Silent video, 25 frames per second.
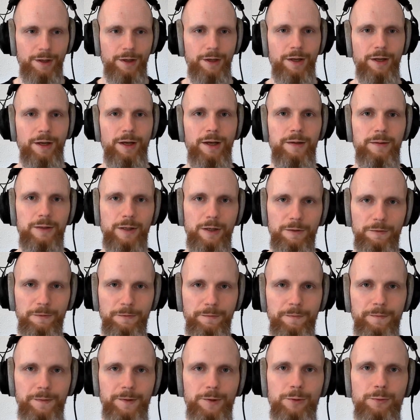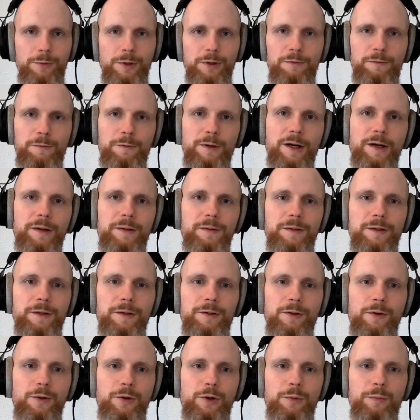Now, often you will find that
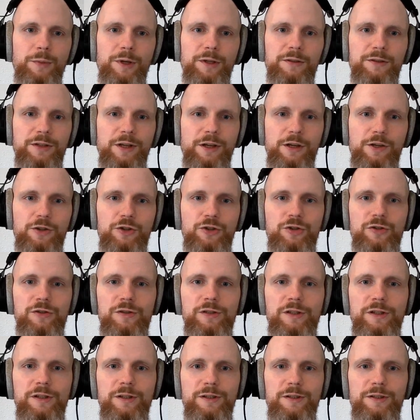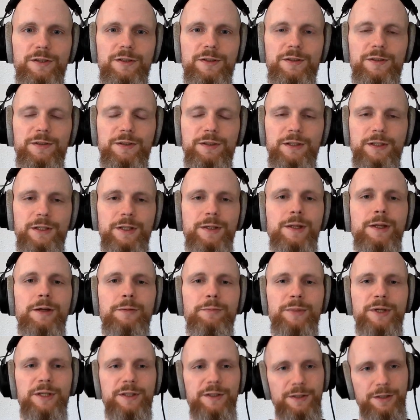documentation is either
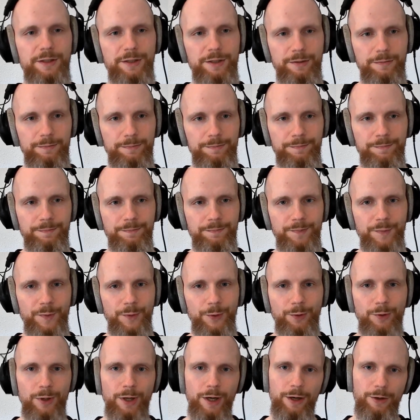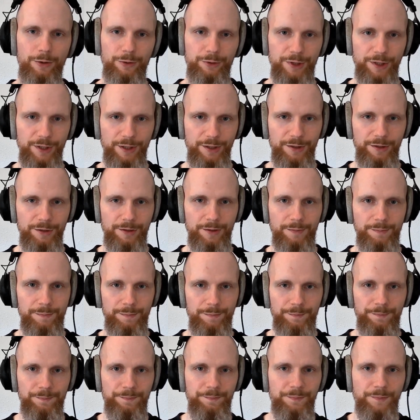missing or outdated.
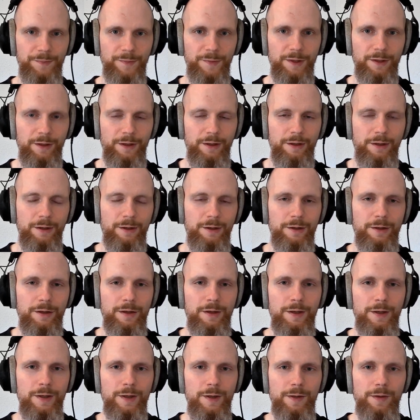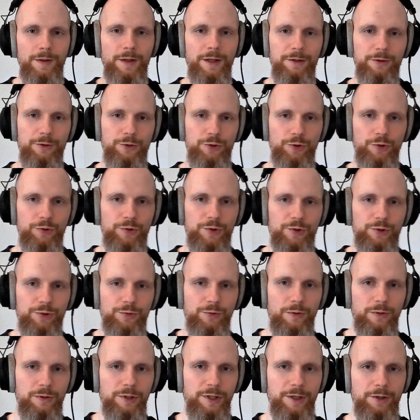Then you should
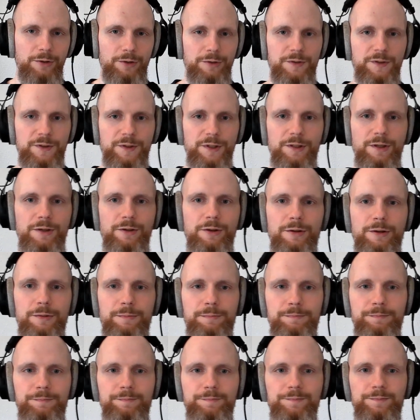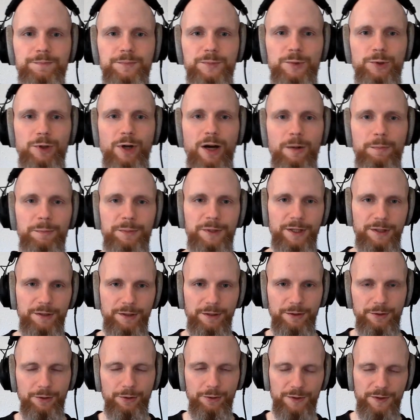strongly consider to update
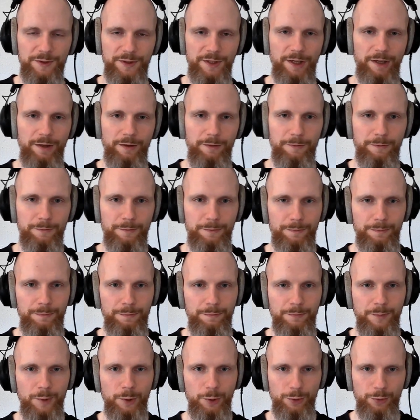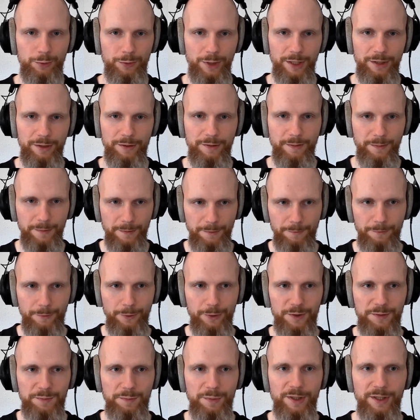it yourself or create it in the
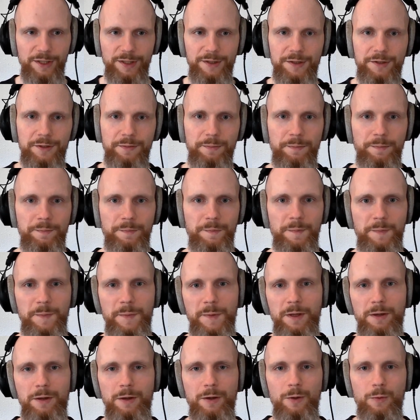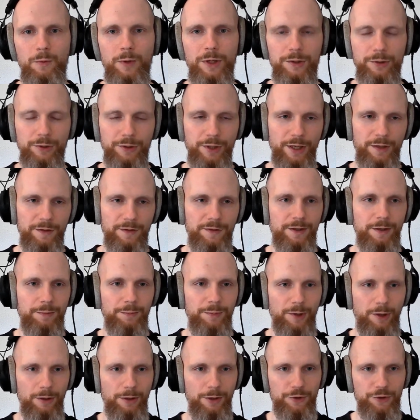first place when you gain some
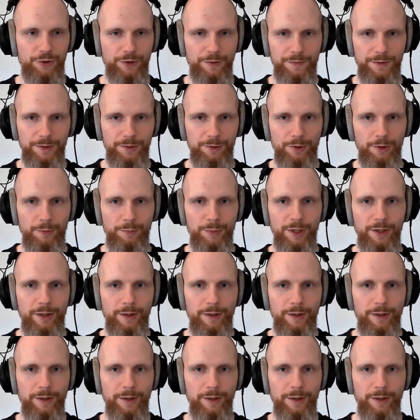knowledge on the topic.